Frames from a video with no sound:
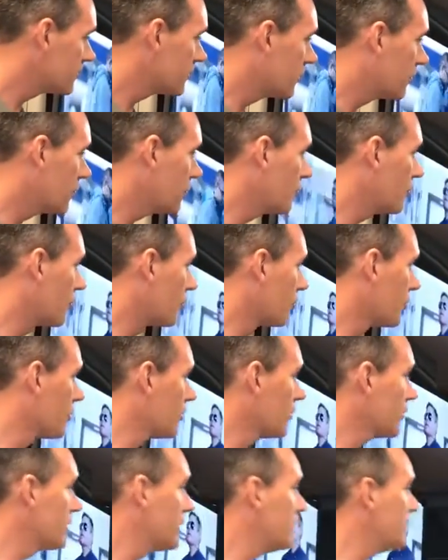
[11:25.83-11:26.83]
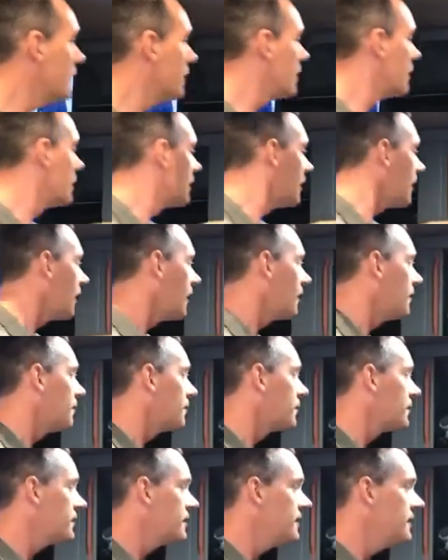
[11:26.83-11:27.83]
So we're really
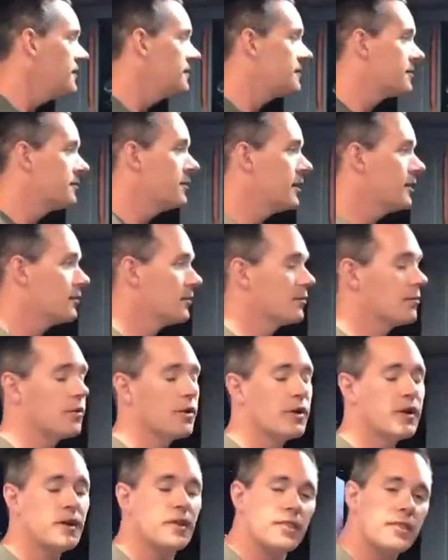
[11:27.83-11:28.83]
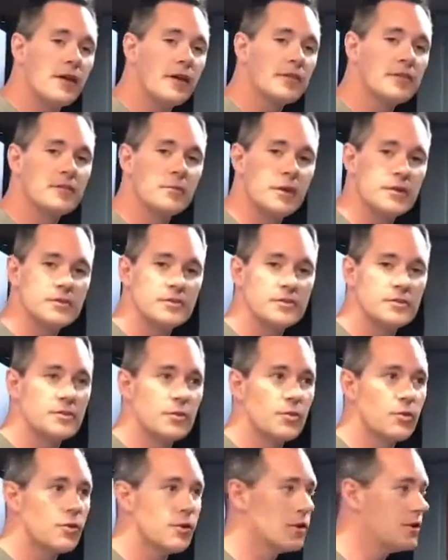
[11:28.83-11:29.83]
pleased to be able to bring this much
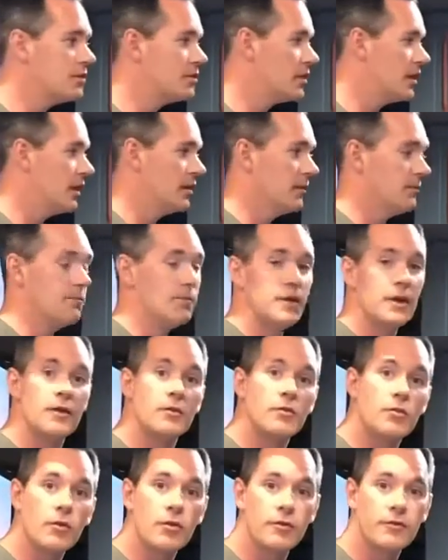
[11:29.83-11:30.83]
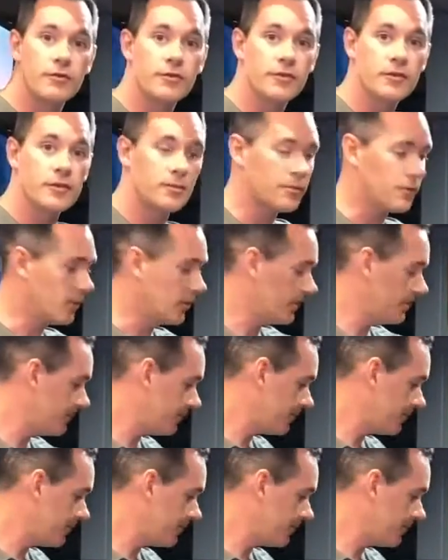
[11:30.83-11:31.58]
storage in a mid-roof sleeper.